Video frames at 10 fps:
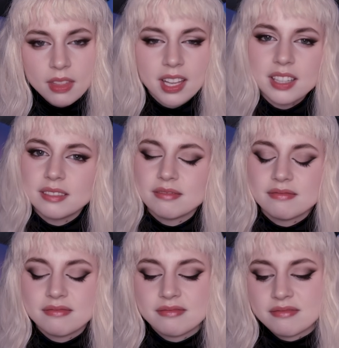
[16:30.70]
I
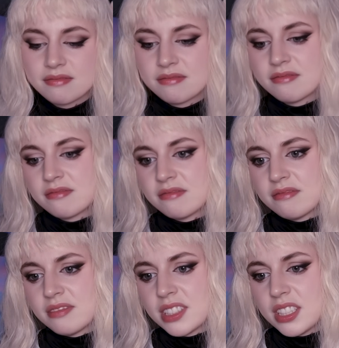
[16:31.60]

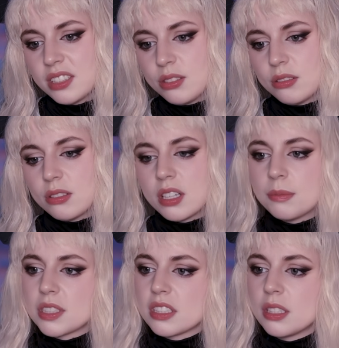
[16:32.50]
don't know how
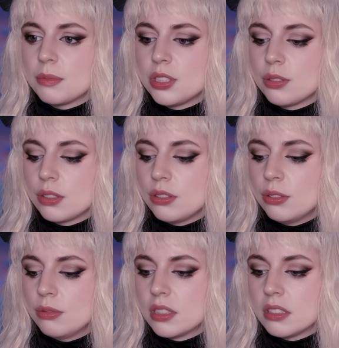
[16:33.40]
much damage you can do
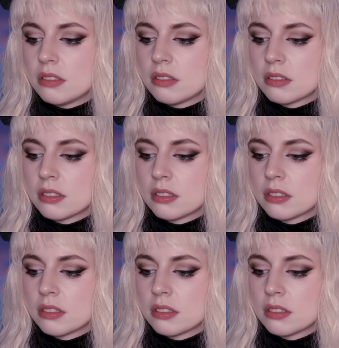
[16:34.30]
with this.